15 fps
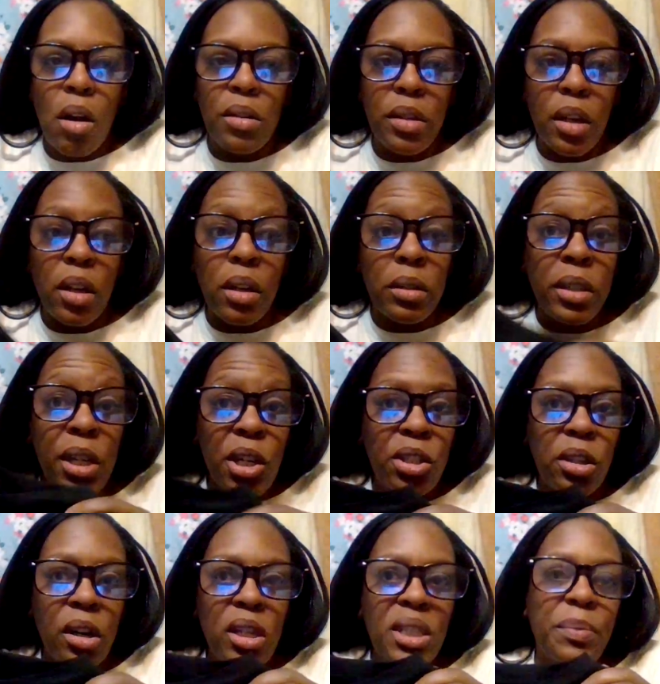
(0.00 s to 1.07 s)
the
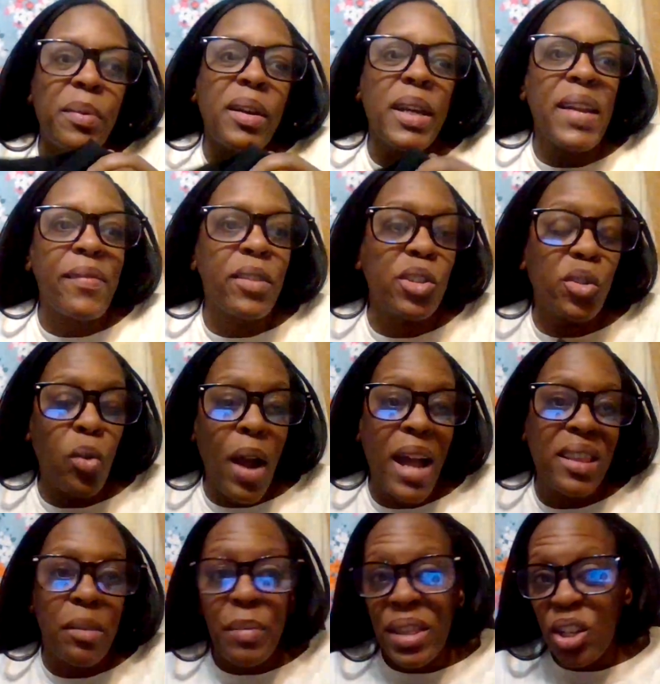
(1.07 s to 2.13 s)
t-shirts but never dry
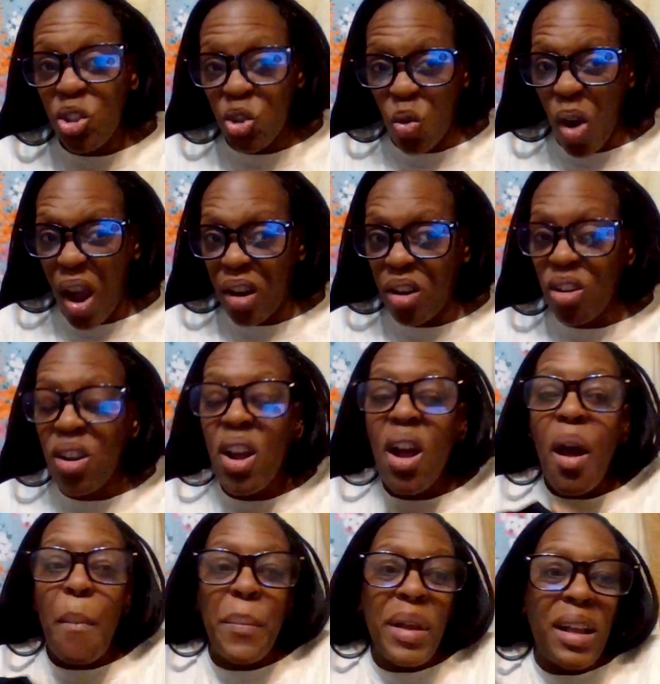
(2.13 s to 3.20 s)
them in the dryer
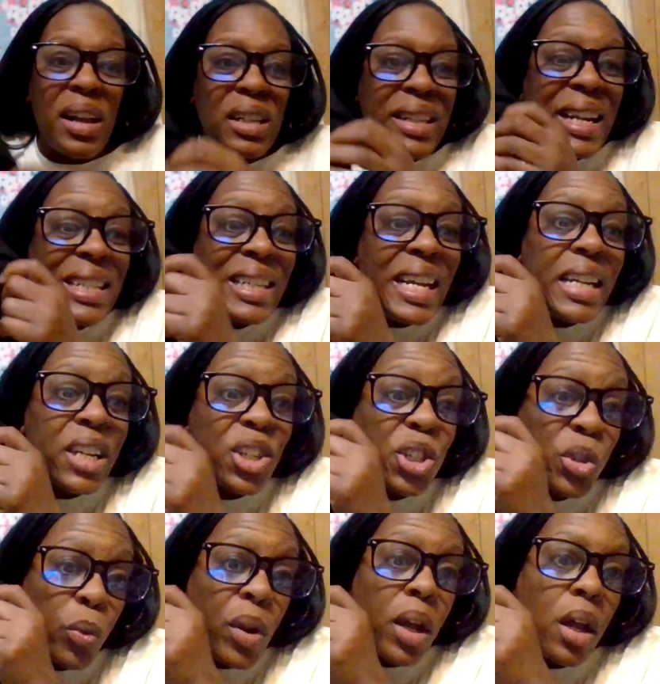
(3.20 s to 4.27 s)
because they tend to
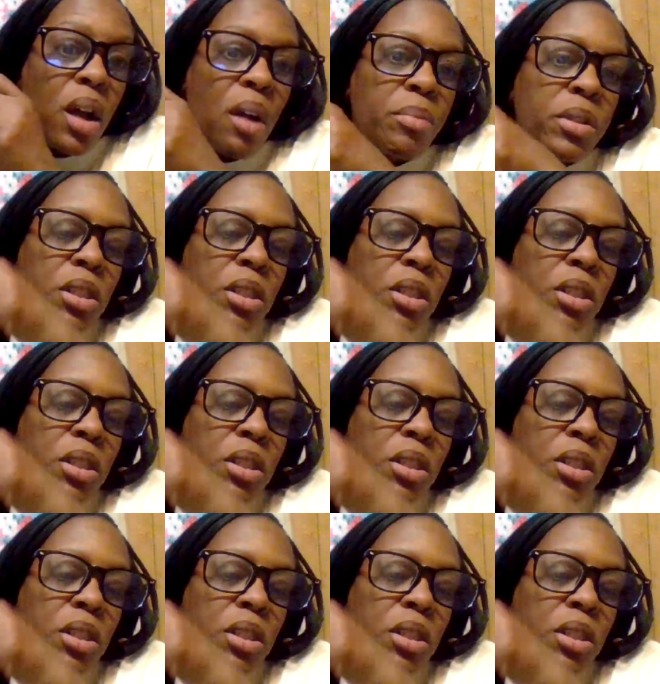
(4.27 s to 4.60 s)
shrink up.